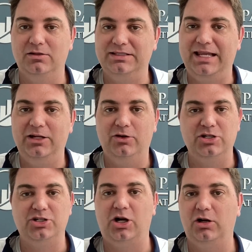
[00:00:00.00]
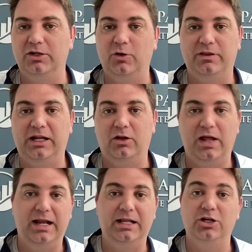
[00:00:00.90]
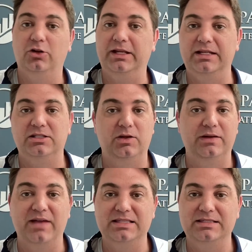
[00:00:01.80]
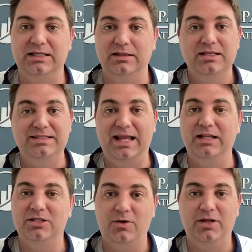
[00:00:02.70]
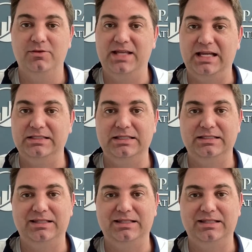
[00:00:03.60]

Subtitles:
Say you're in Charlotte, North Carolina, and you're looking to invest in San Antonio, Texas.